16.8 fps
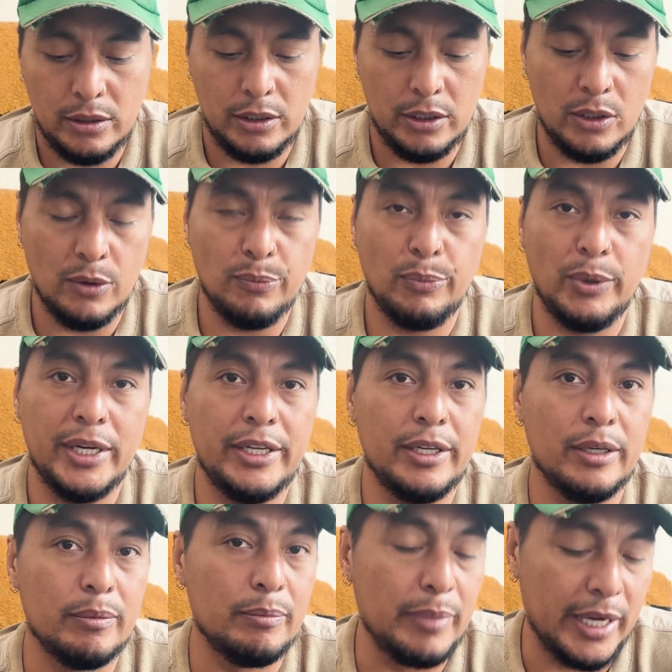You don't break
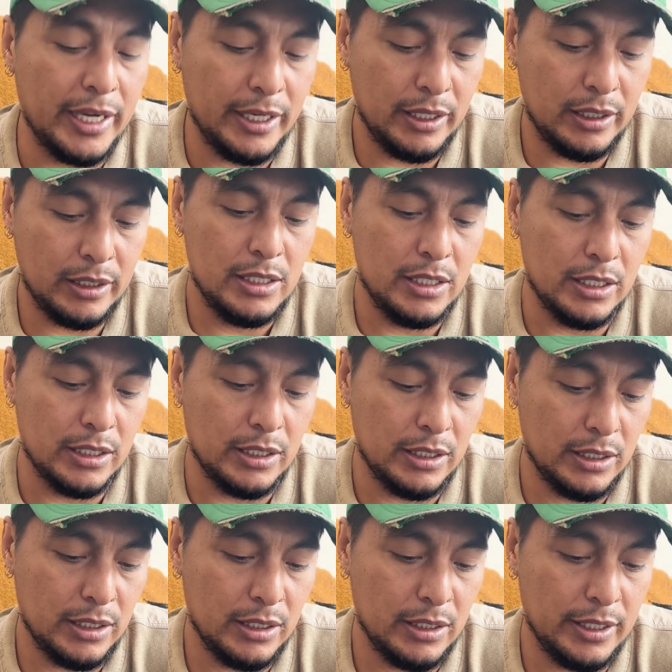your bank
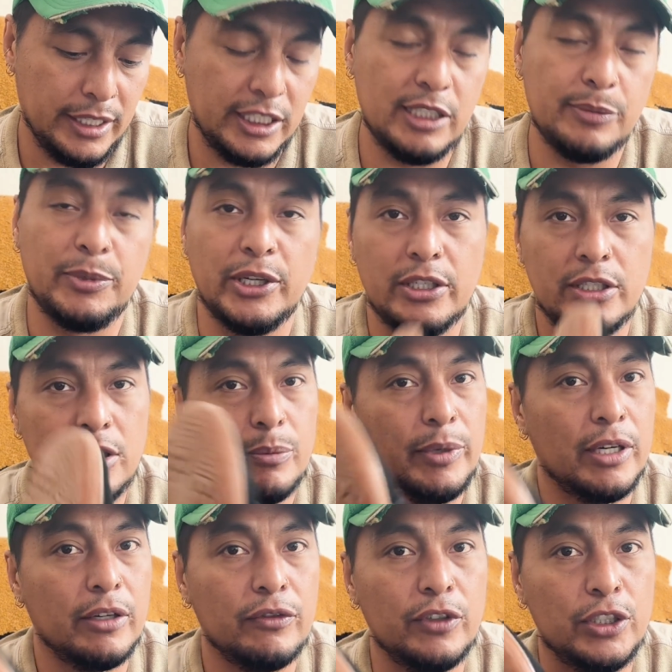to experience a
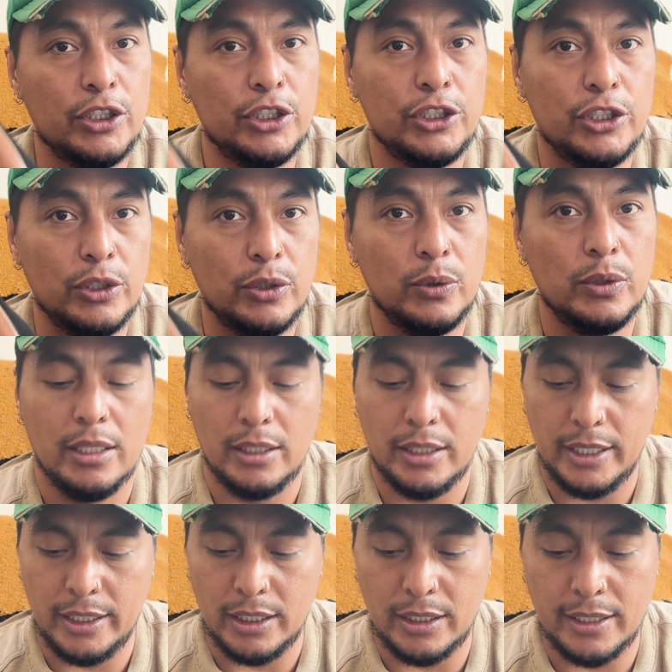barefoot shoe.
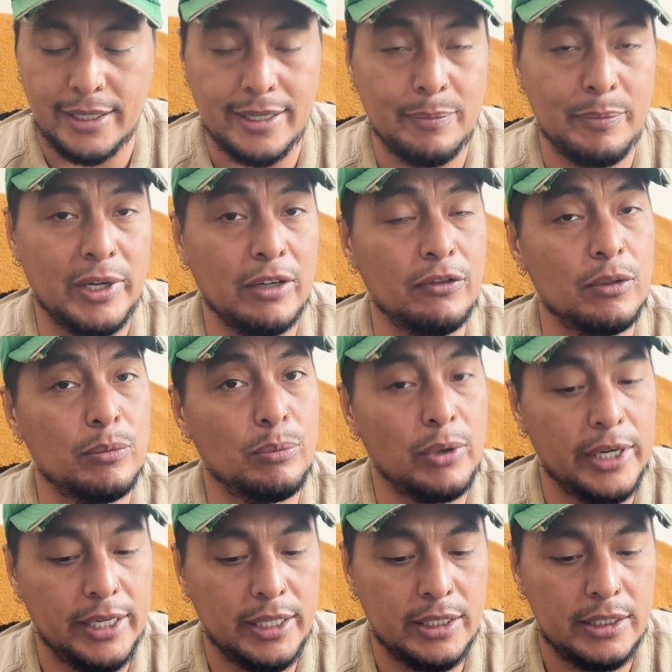Like a lot of barefoot
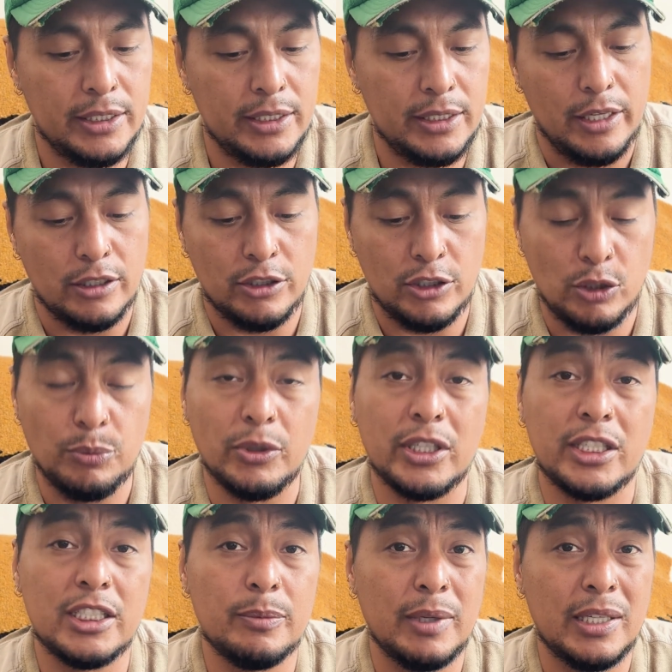brands, they're super
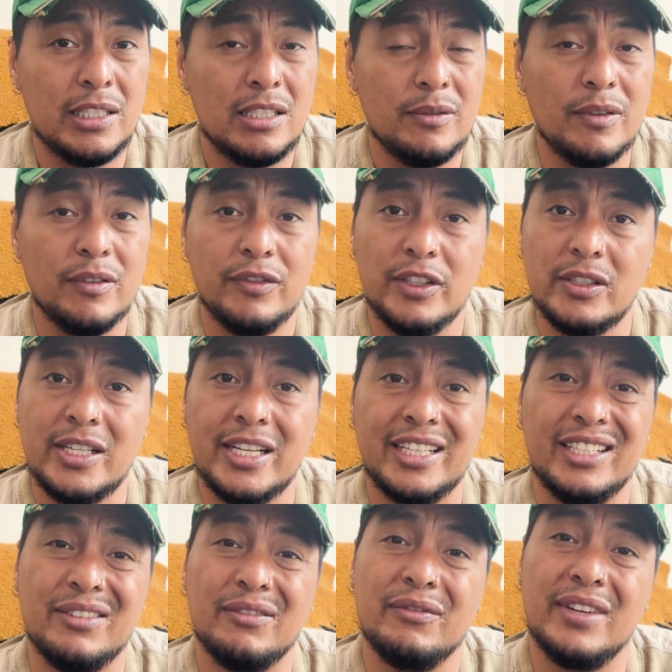expensive. It feels like
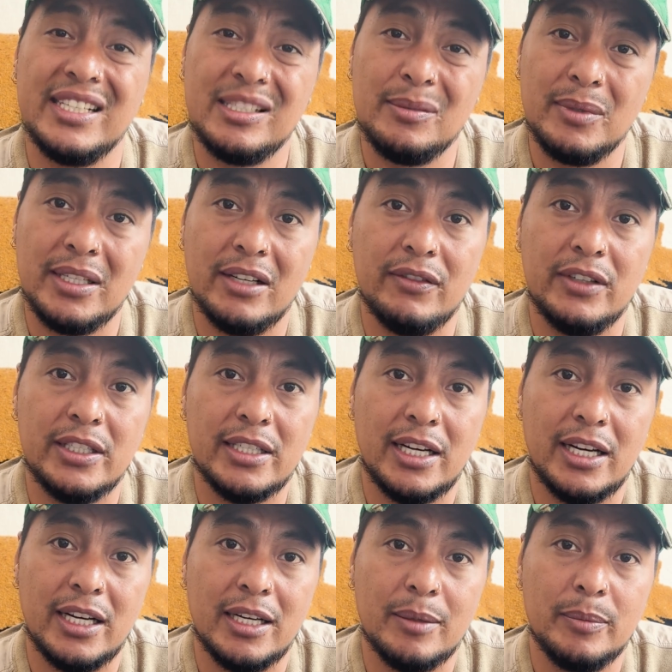an investment every
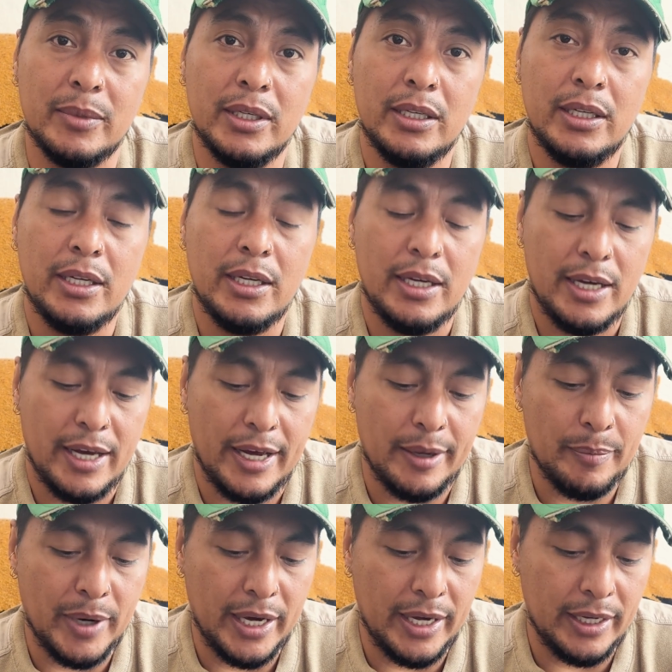time I
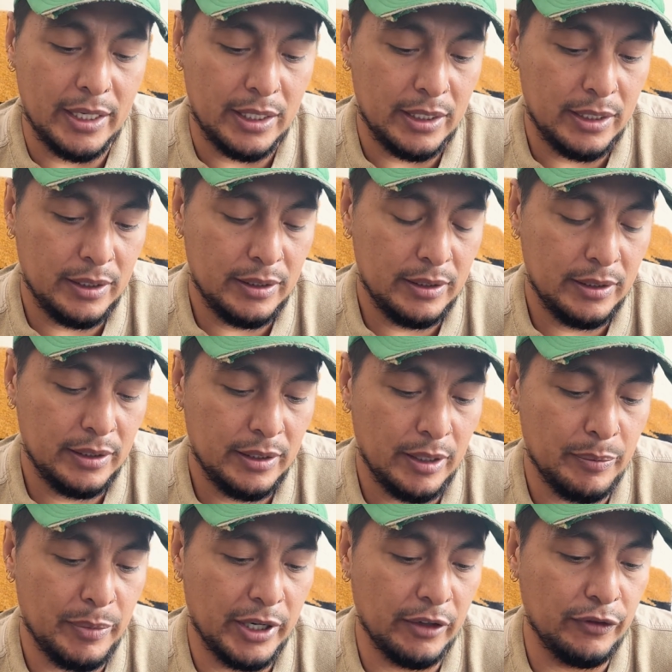buy a
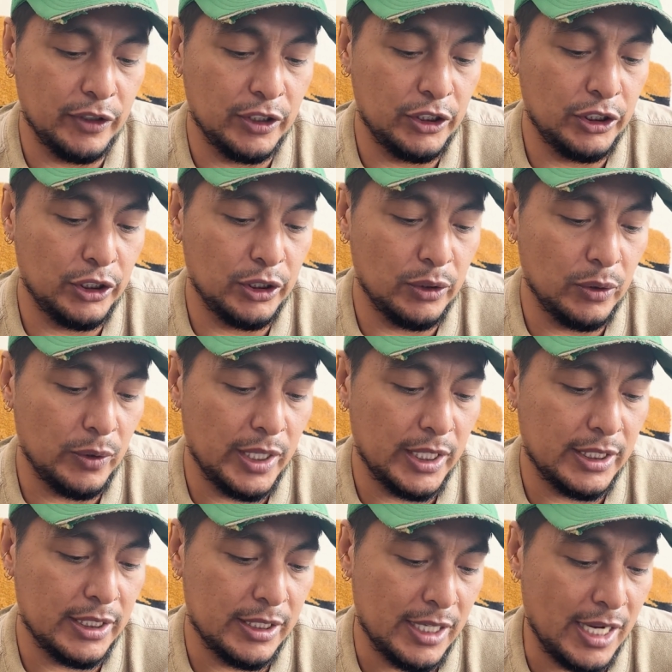barefoot shoe
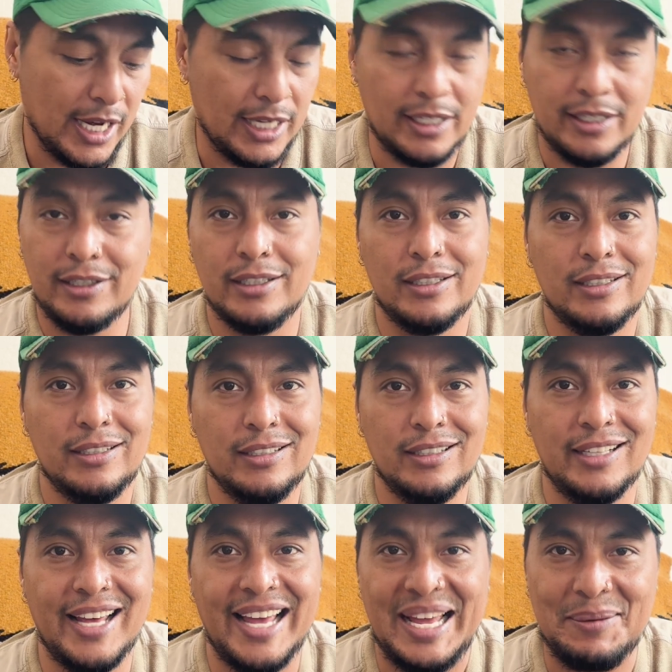that's not
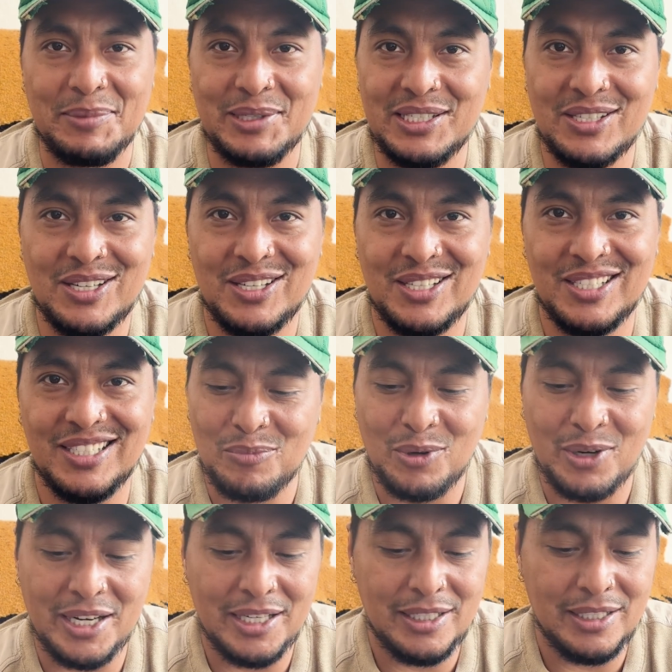an Amazon
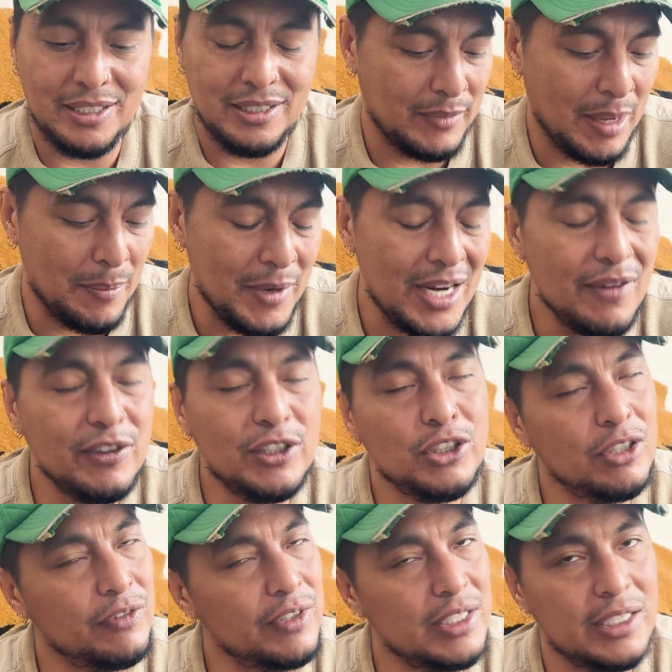brand. I'm not even
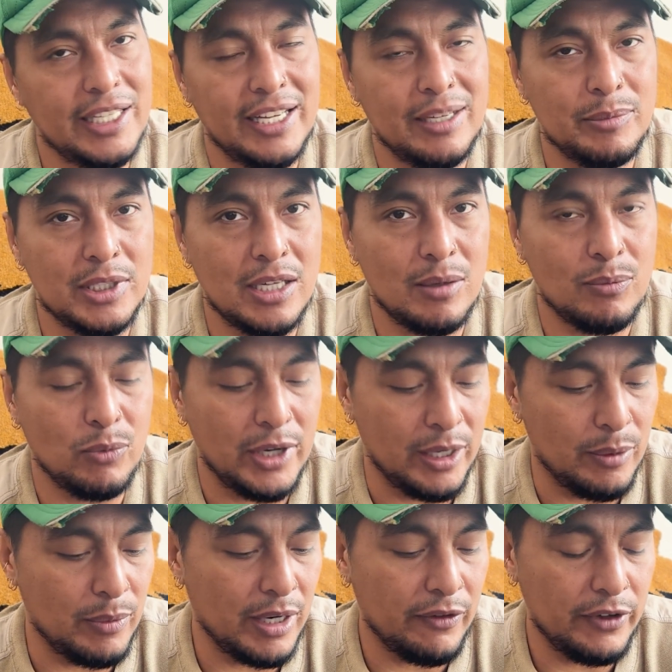sure if it's an Amazon
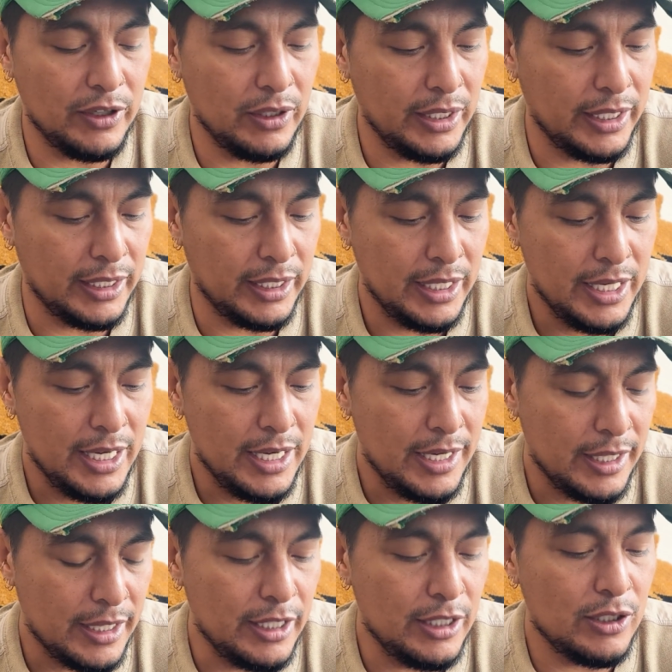brand, but I feel like
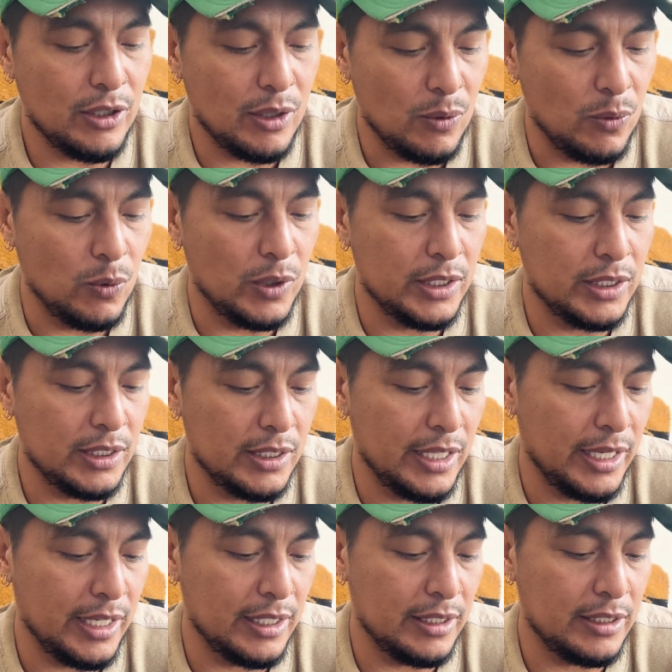these are the ones
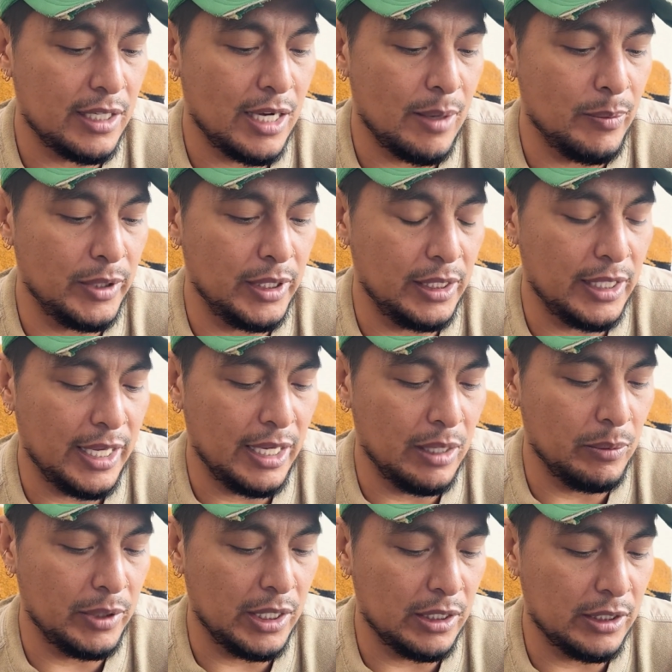that dominate
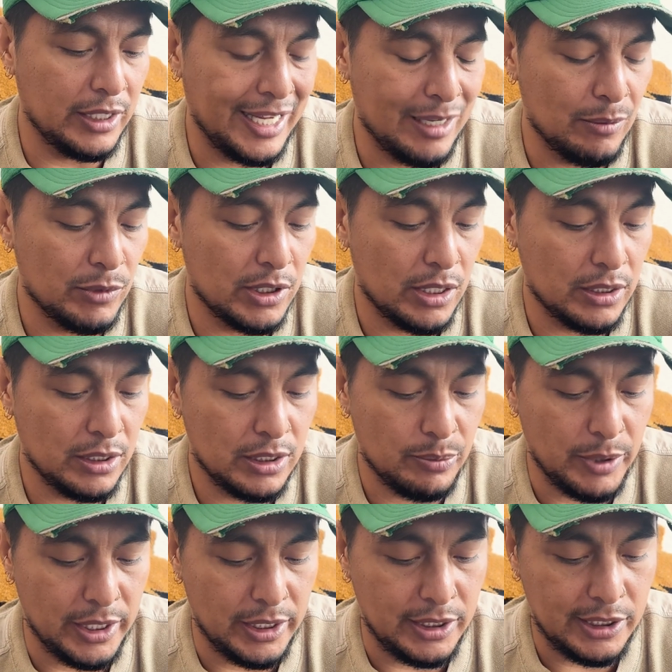the Amazon
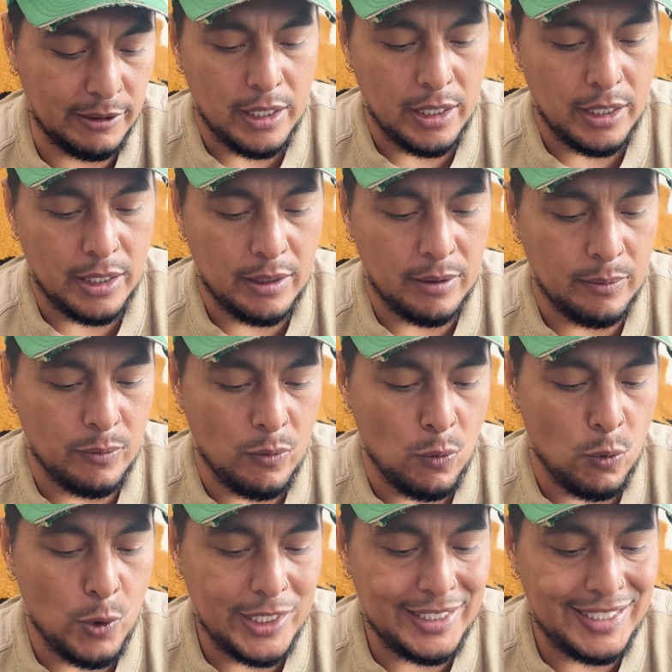space.
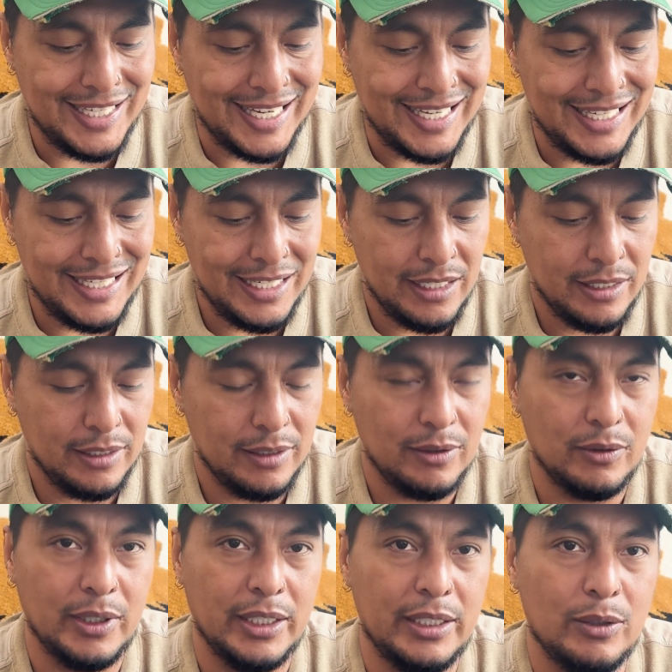Whitin,
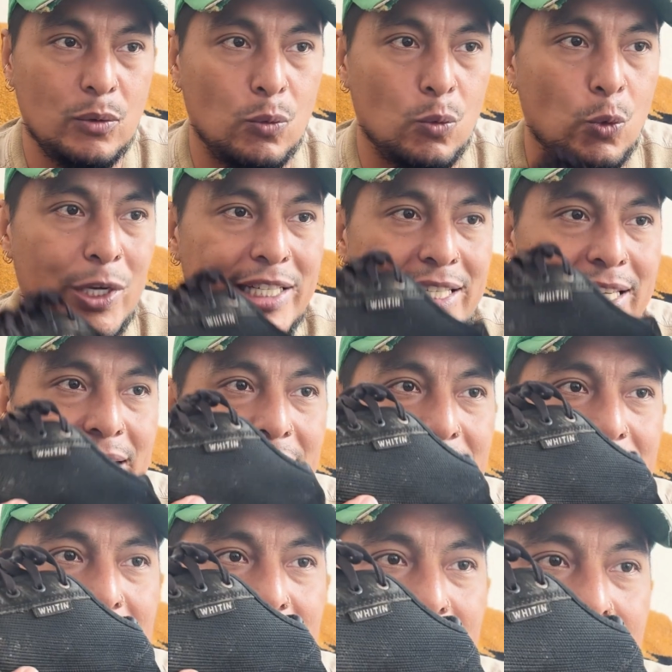right? Whitin.